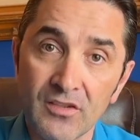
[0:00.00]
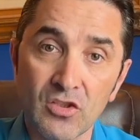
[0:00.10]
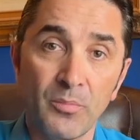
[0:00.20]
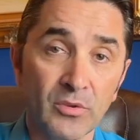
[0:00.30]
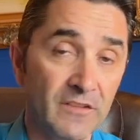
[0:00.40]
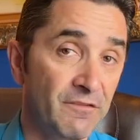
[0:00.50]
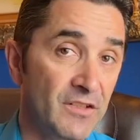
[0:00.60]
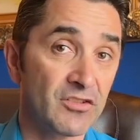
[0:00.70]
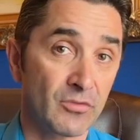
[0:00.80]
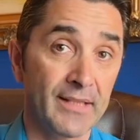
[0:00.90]
So Putin
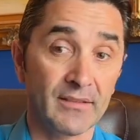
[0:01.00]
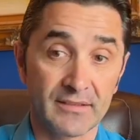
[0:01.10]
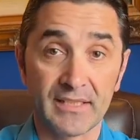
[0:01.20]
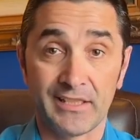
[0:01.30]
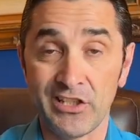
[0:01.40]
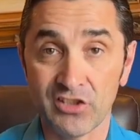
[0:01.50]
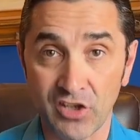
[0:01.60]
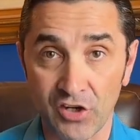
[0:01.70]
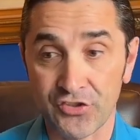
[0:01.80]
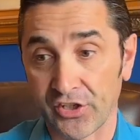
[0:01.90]
feels threatened that his
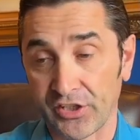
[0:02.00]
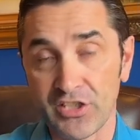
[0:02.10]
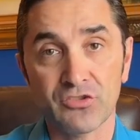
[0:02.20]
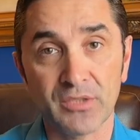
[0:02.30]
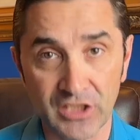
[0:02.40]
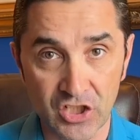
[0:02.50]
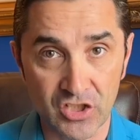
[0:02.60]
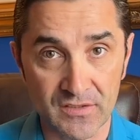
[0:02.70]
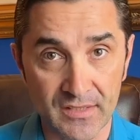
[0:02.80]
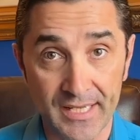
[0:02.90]
culture, his
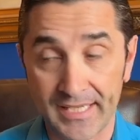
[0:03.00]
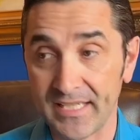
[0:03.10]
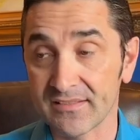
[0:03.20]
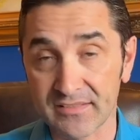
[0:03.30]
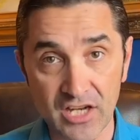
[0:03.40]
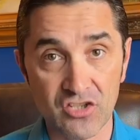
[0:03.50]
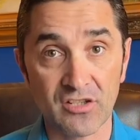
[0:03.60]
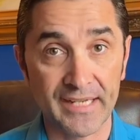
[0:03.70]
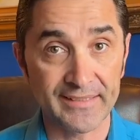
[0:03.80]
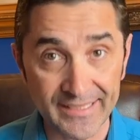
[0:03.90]
traditions, his
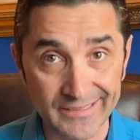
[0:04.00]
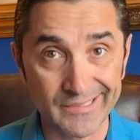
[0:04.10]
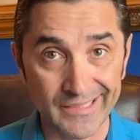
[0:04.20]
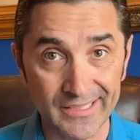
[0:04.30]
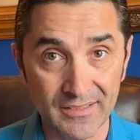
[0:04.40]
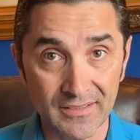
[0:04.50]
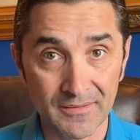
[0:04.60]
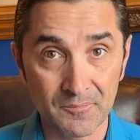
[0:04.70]
national identity